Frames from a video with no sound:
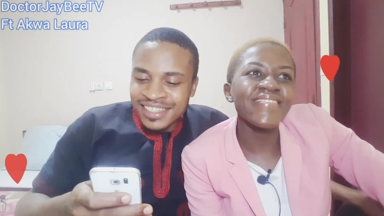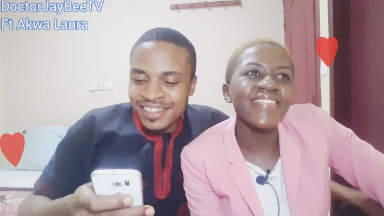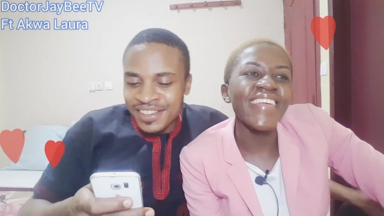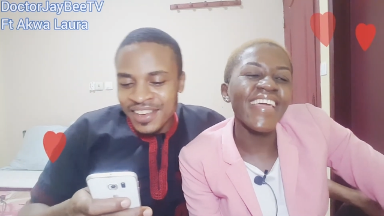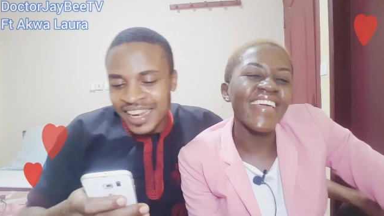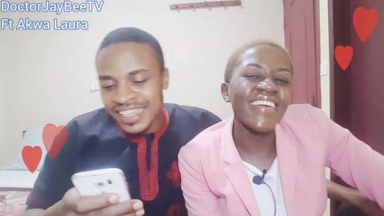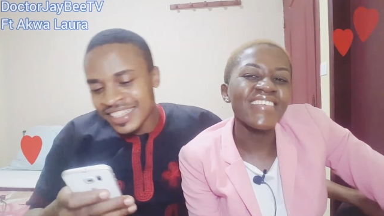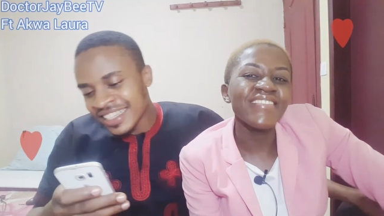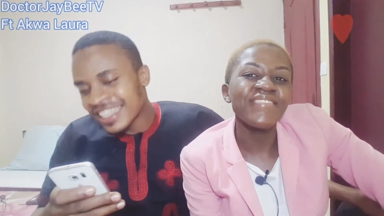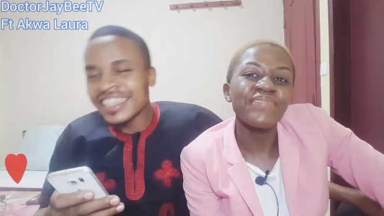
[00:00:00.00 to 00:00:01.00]
Speaker 1: so if you're
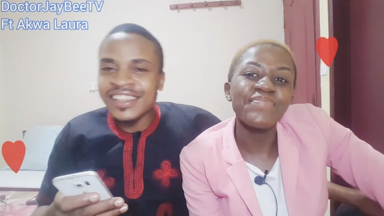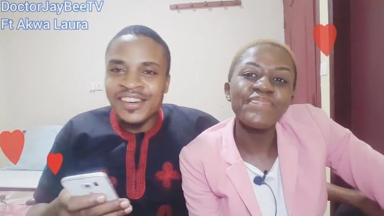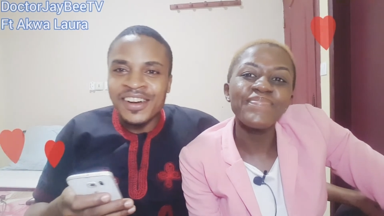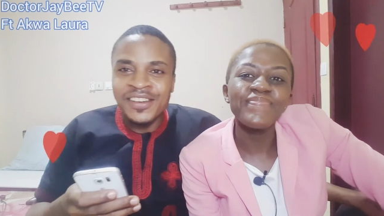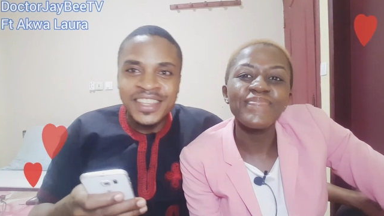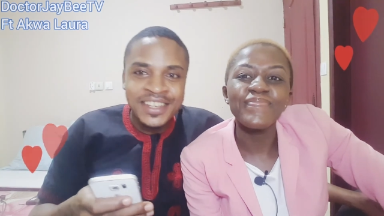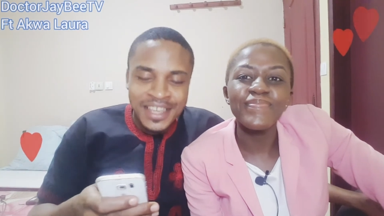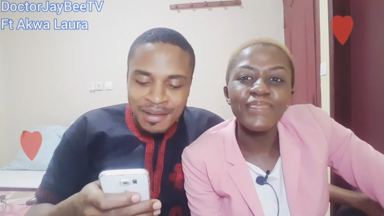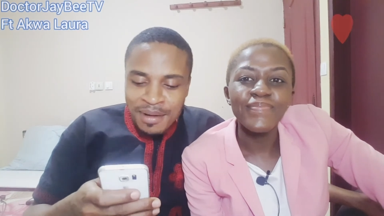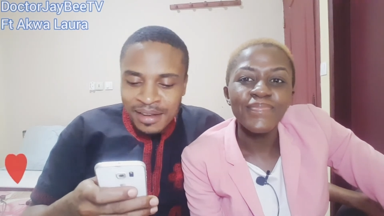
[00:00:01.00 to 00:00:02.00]
listening, know what we're
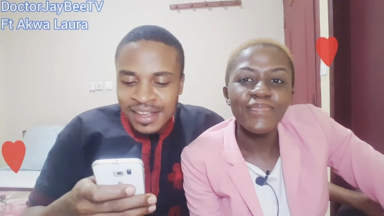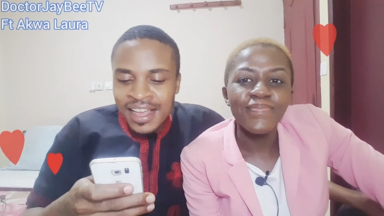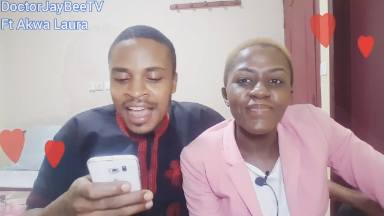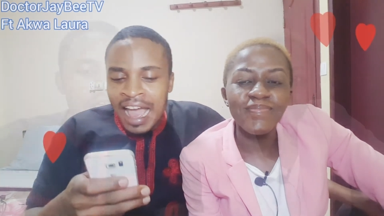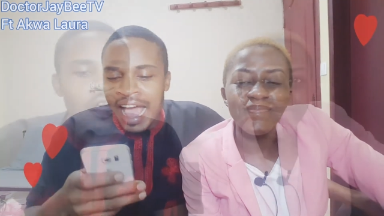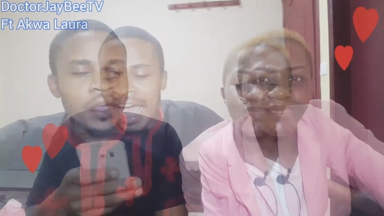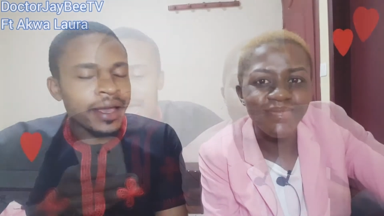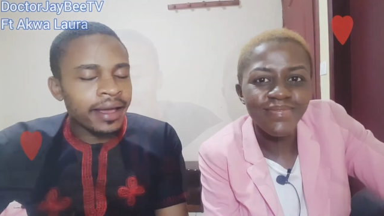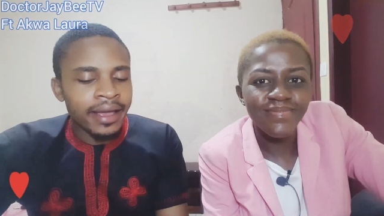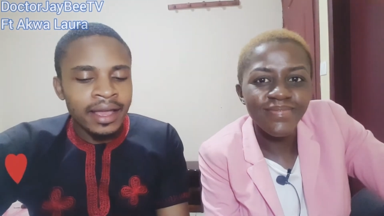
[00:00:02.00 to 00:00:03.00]
talking about.
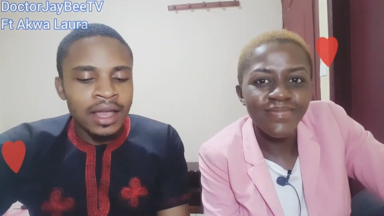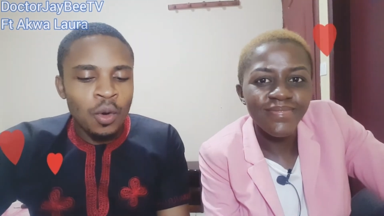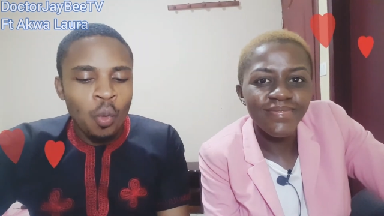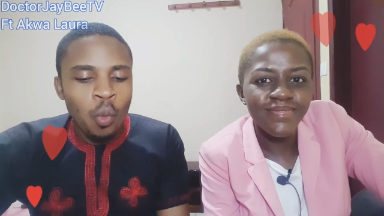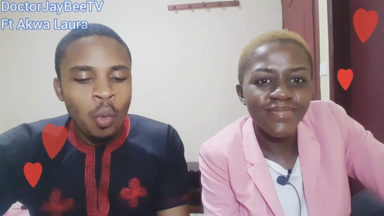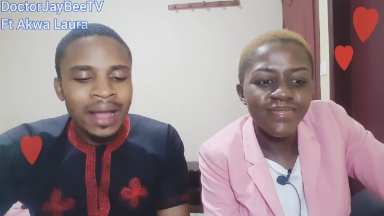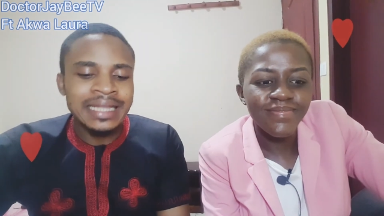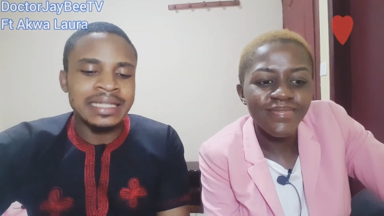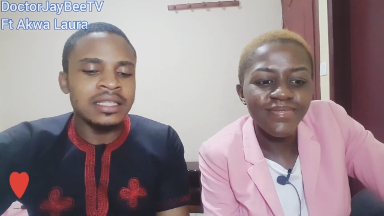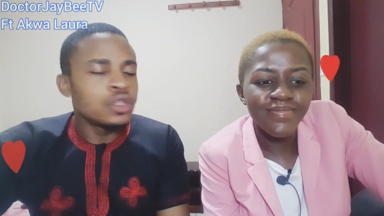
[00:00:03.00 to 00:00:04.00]
Okay,
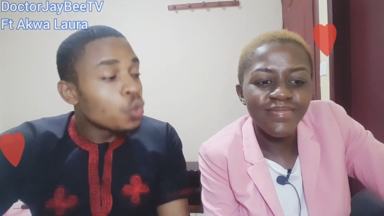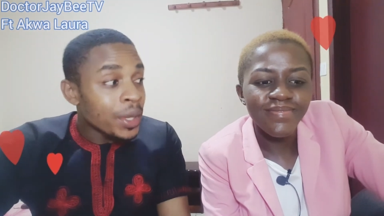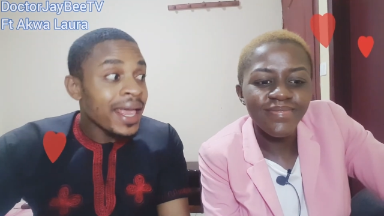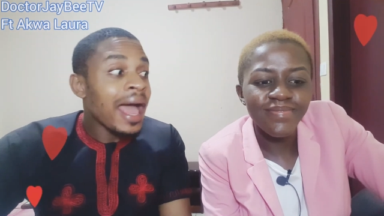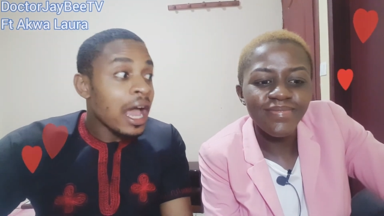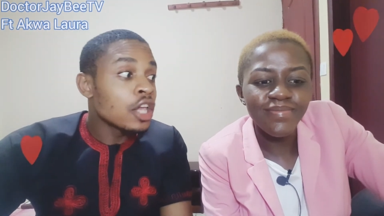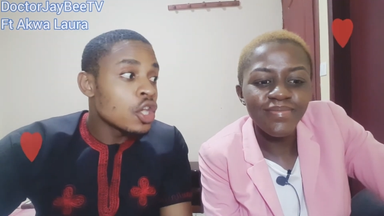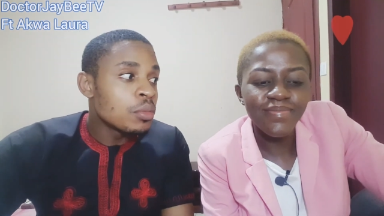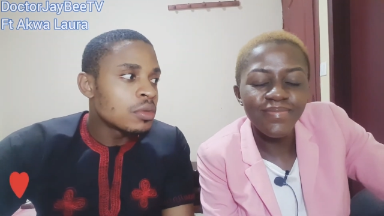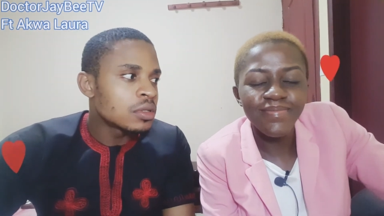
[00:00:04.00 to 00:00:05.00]
what do we
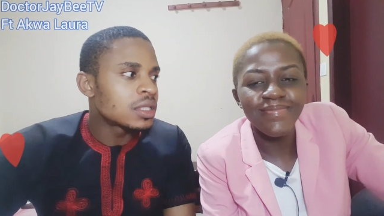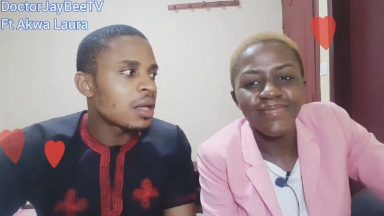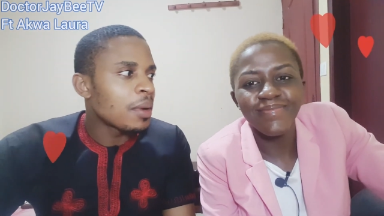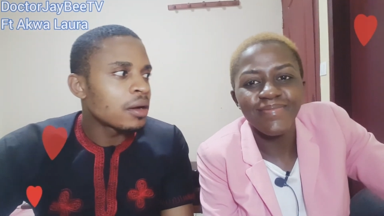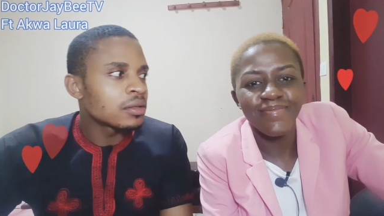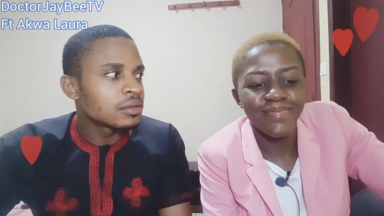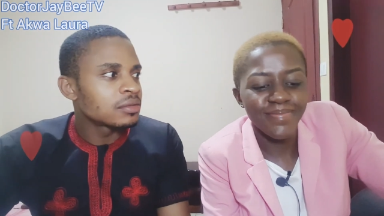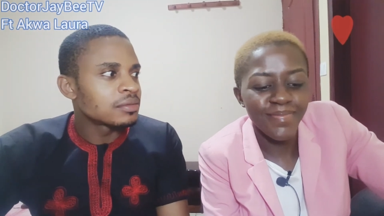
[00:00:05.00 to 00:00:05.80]
argue most about?